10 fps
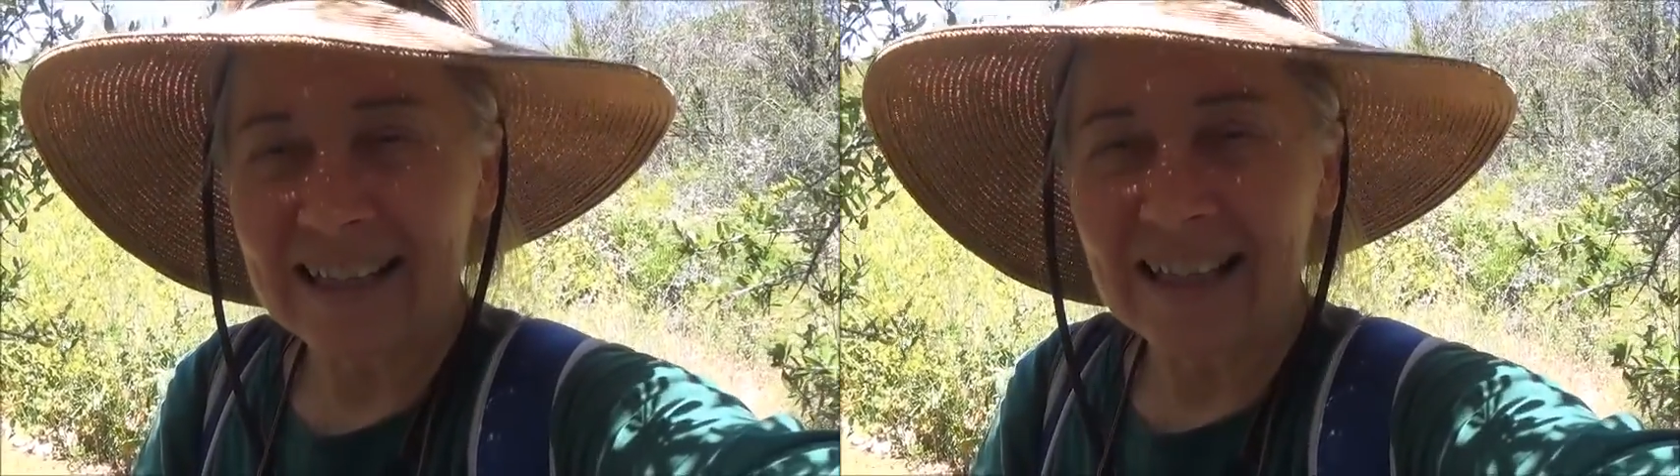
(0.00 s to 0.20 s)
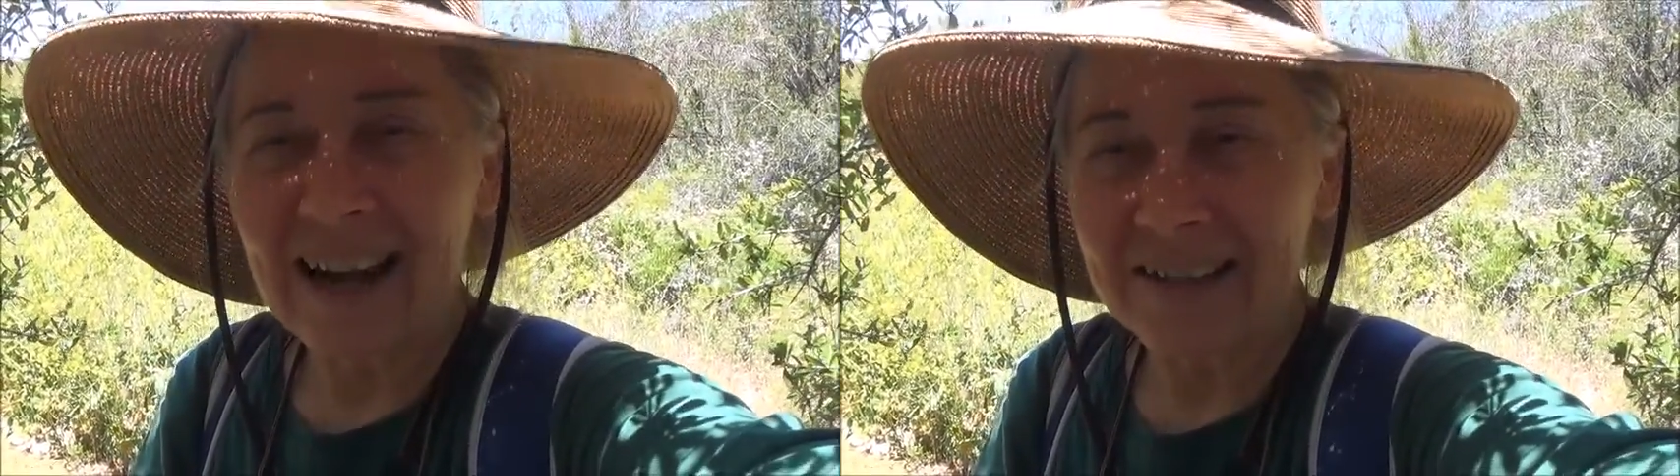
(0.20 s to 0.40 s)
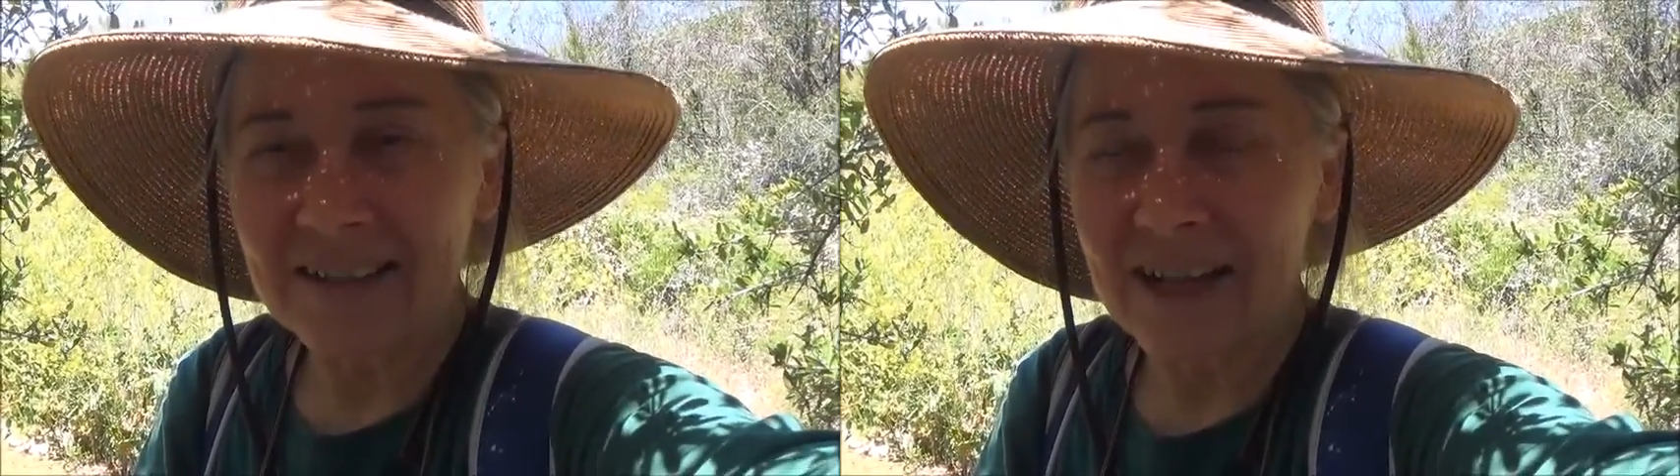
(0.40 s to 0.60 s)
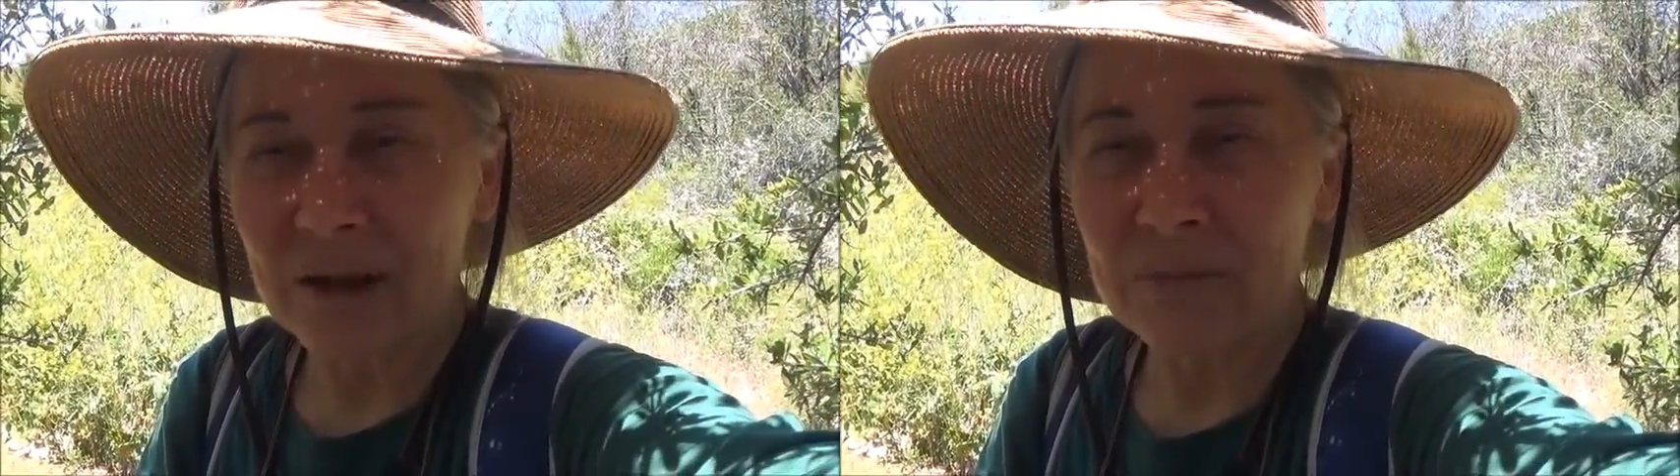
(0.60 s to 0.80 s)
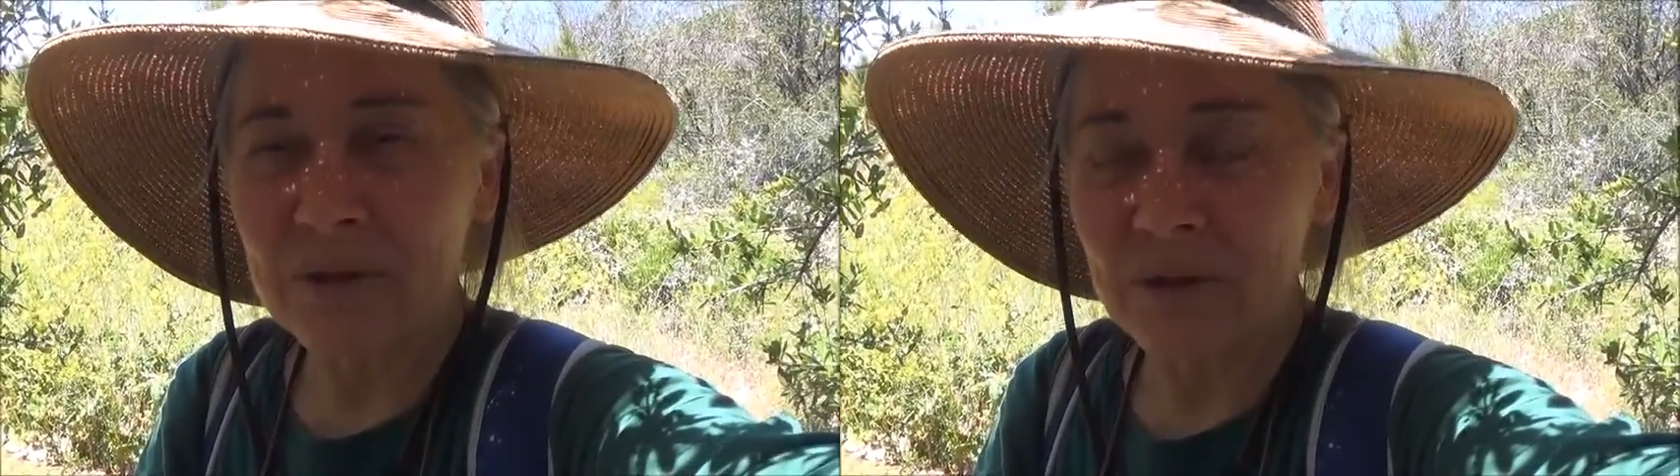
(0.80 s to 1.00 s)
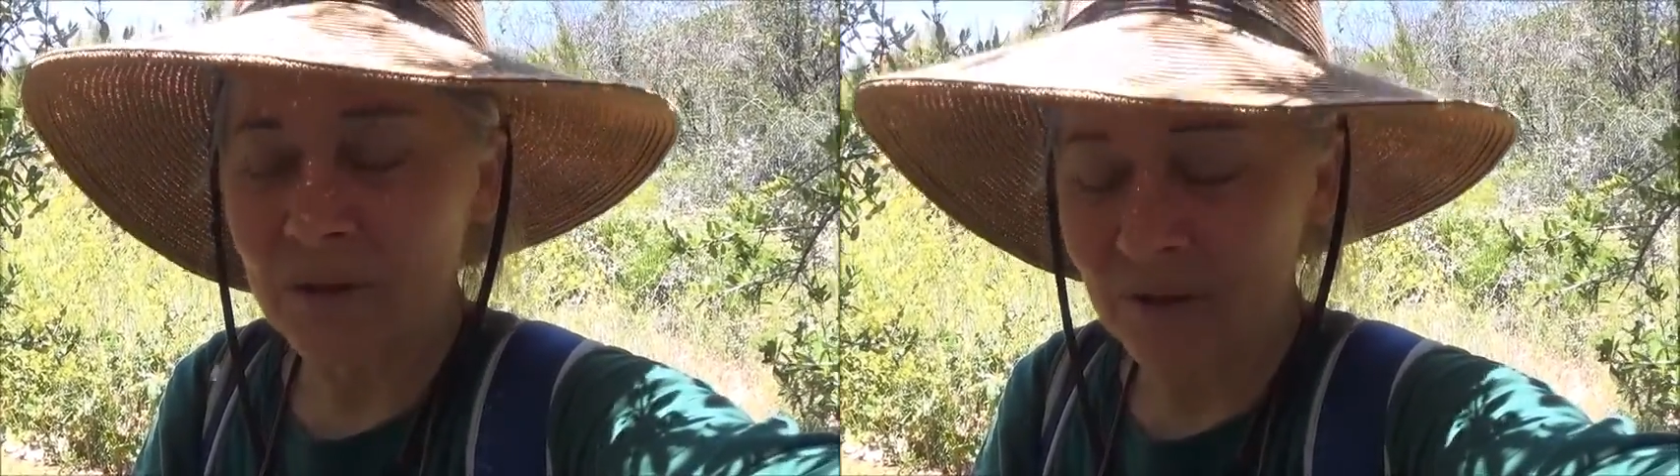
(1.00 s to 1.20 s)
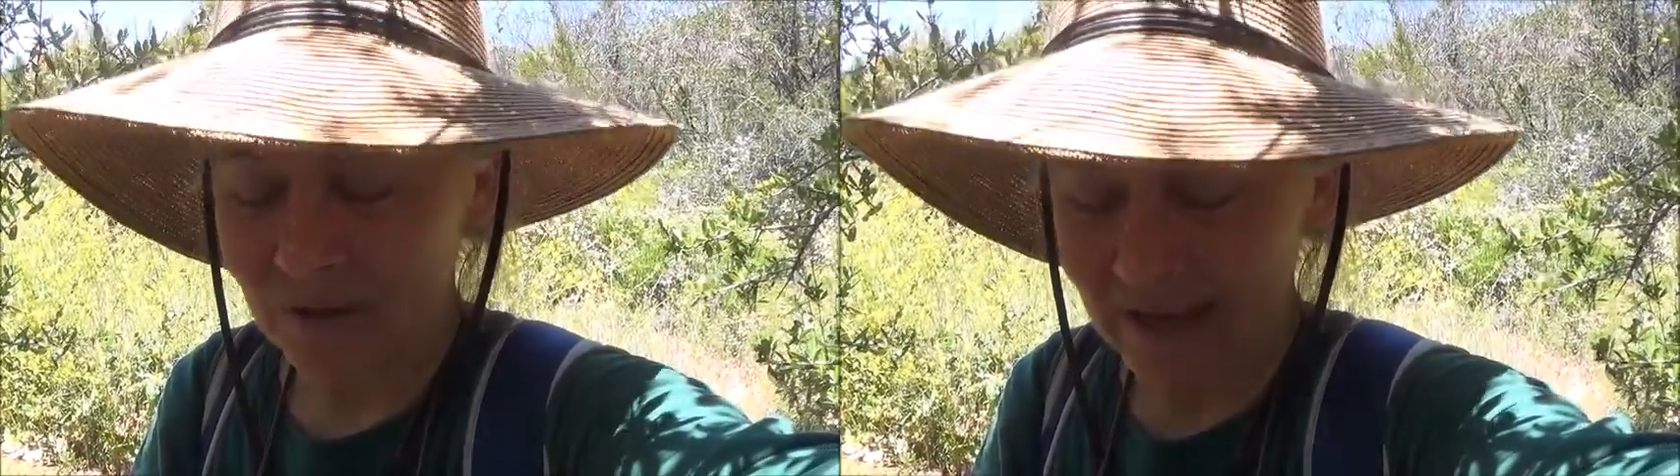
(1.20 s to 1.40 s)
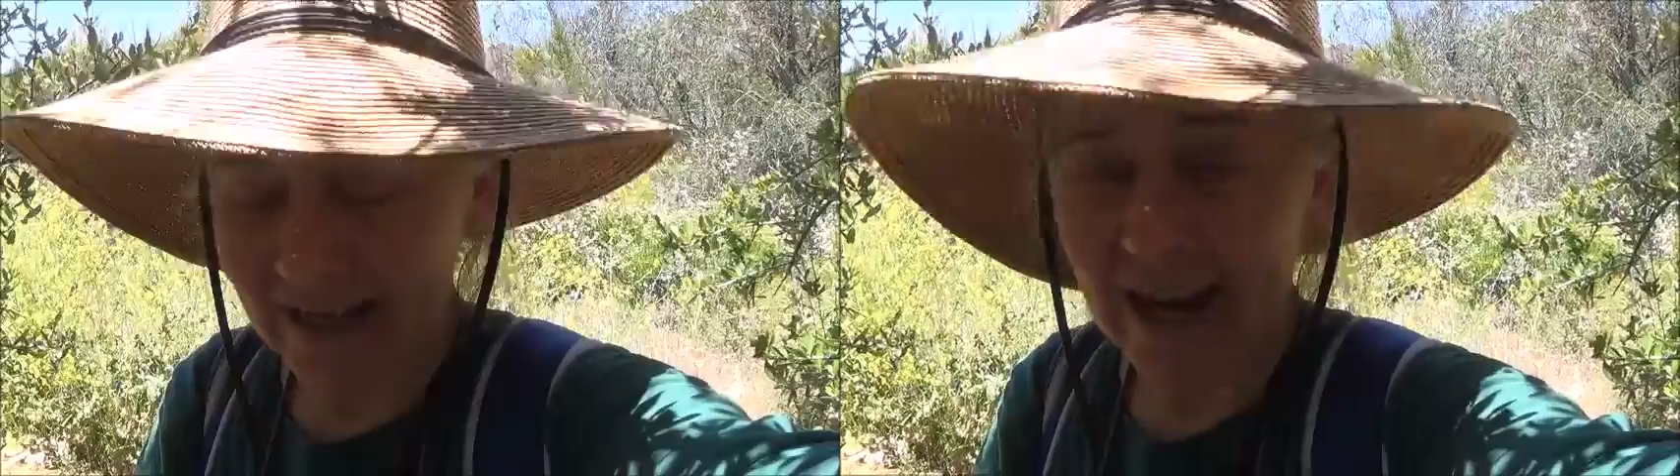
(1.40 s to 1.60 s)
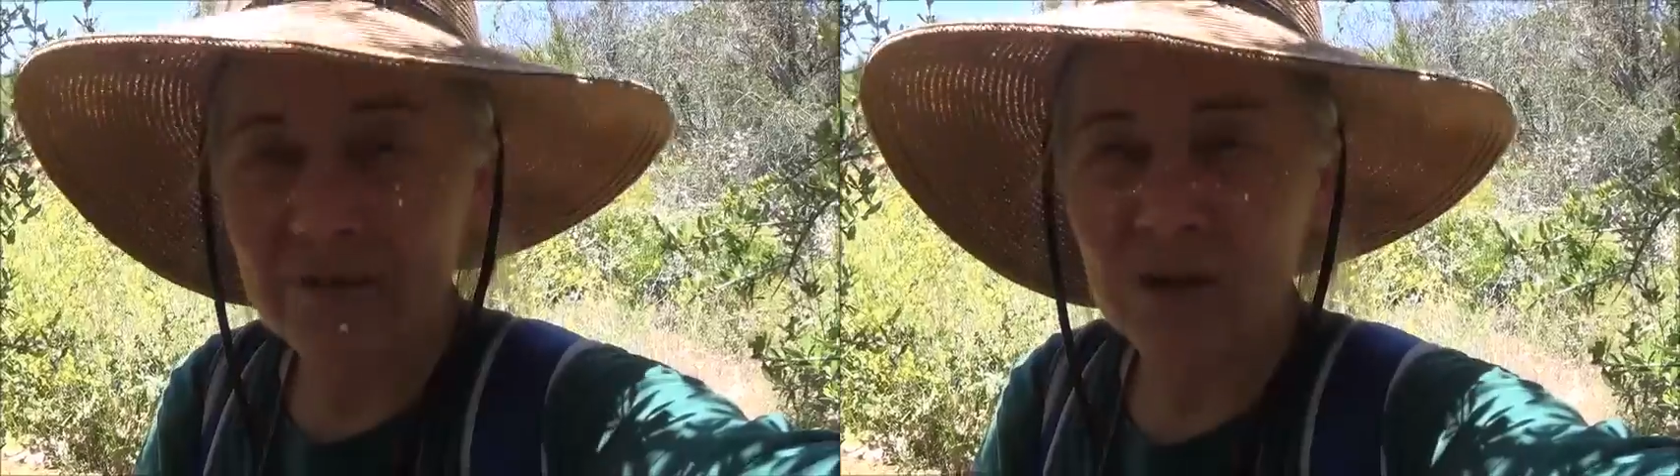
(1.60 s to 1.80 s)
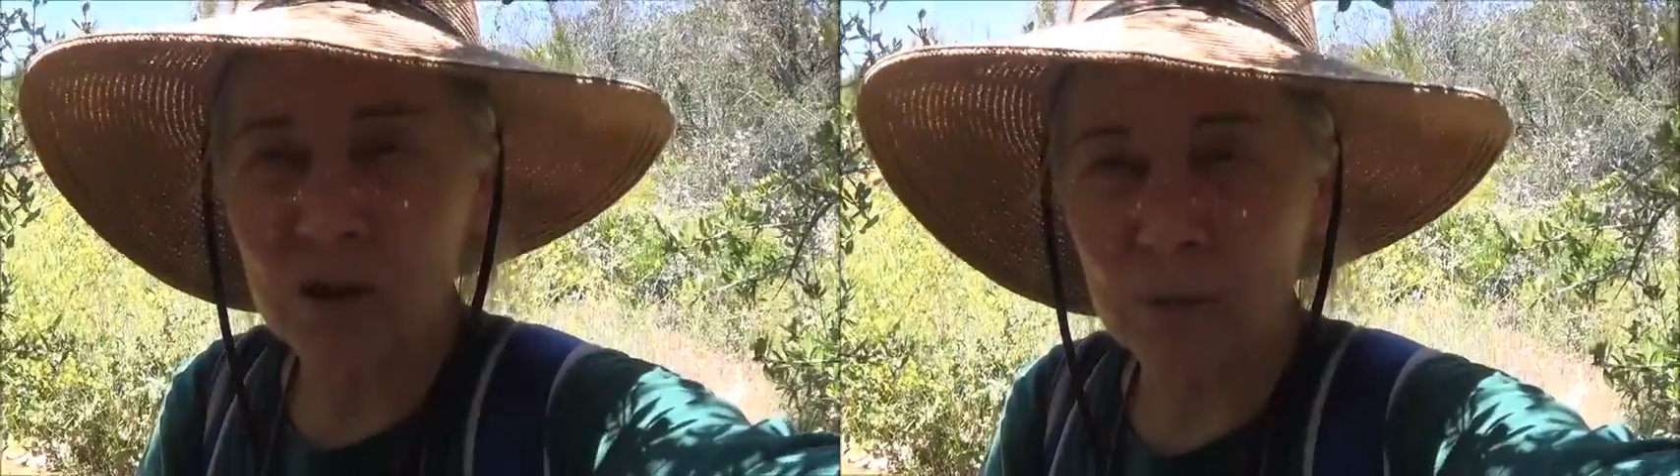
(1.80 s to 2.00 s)
concepts or that
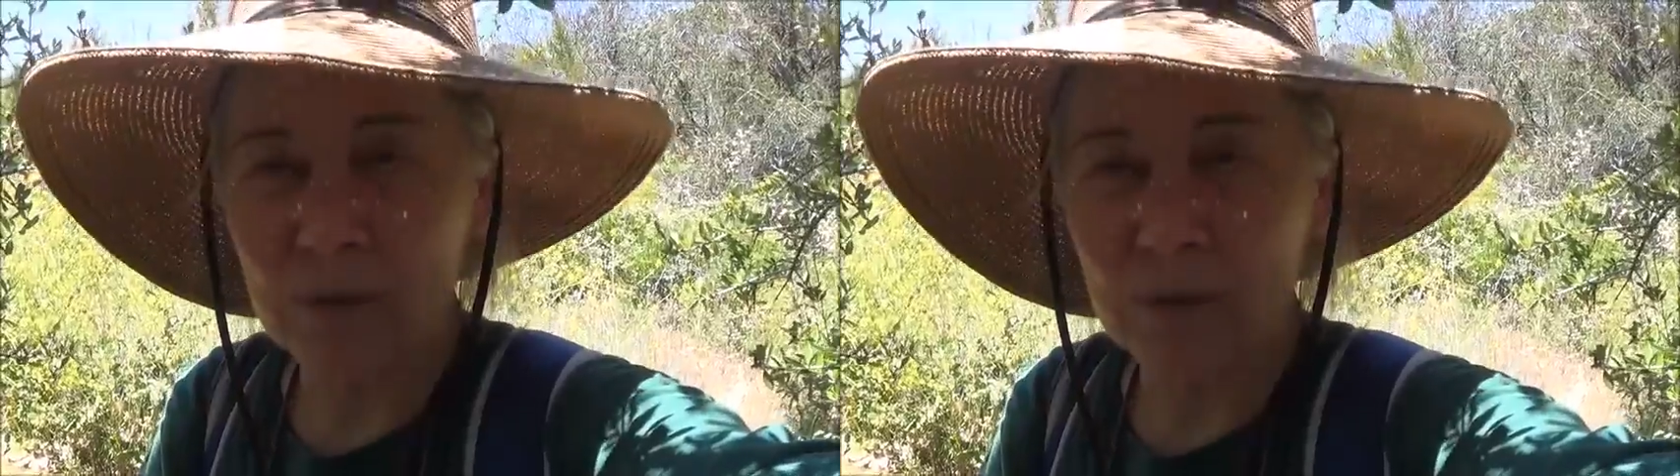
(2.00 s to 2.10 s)
have to do